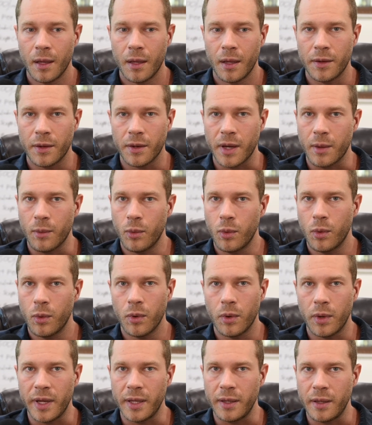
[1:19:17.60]
They're like,
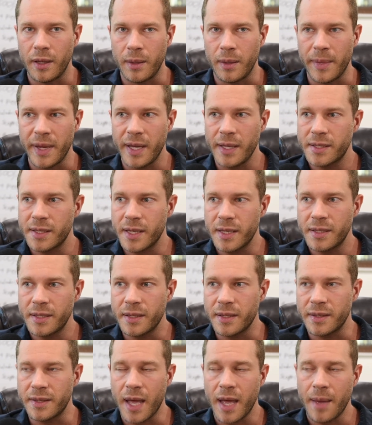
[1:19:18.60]
well, it, it made sense
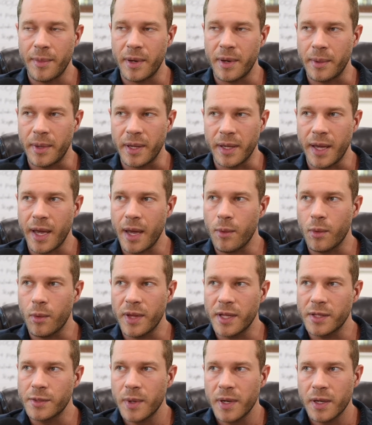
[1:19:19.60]
at the time. And I'm like, yeah, well,
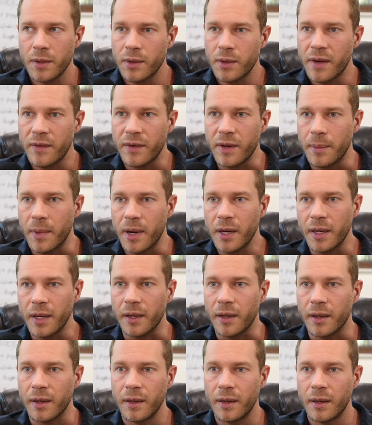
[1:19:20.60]
that's why you don't have any
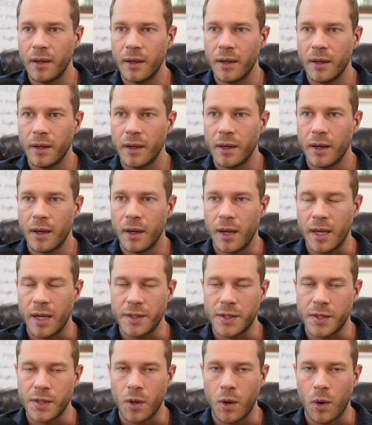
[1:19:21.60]
money.
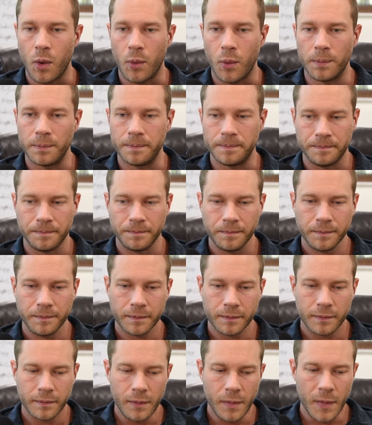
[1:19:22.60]
And so,
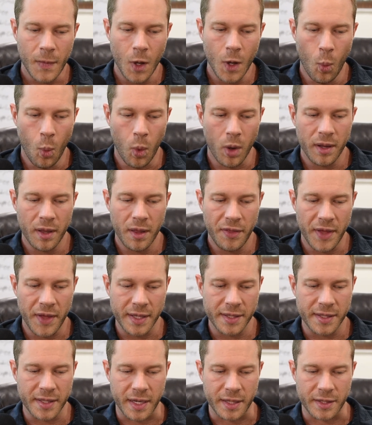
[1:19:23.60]
one of the
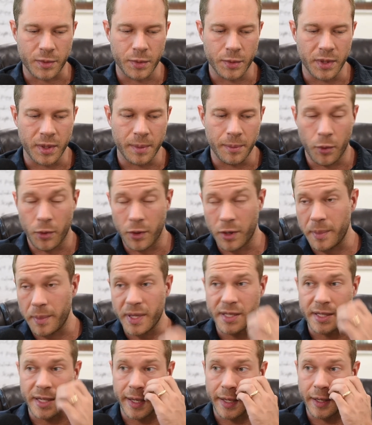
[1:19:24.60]
things that it's really important to me
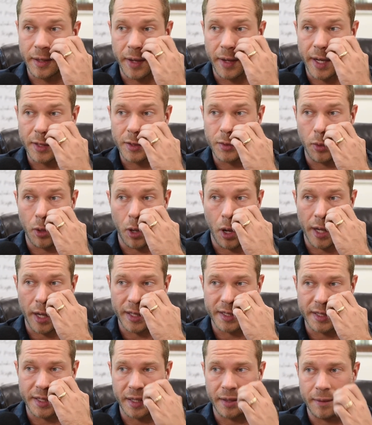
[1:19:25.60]
is like intellectual
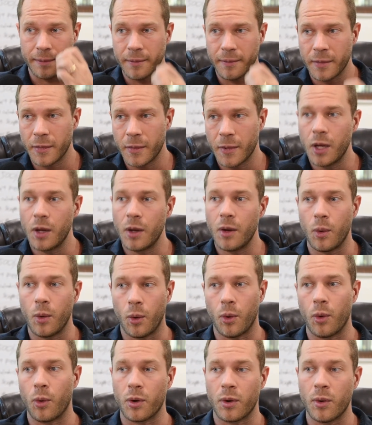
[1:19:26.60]
honesty
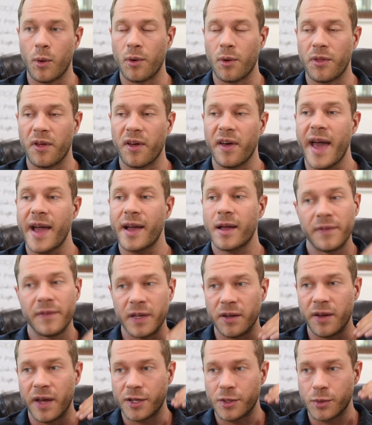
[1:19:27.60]
or, or, or the lack of
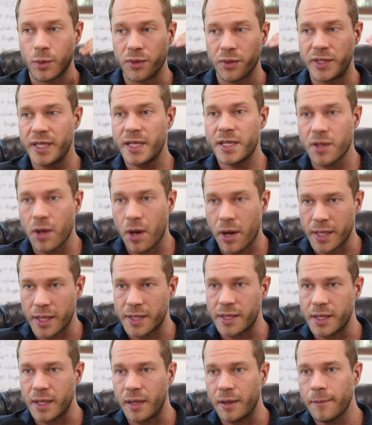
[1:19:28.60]
intellectual
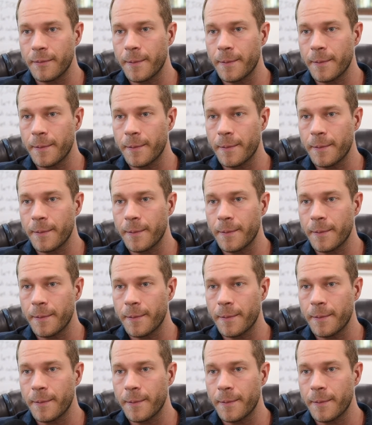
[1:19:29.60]
dishonesty.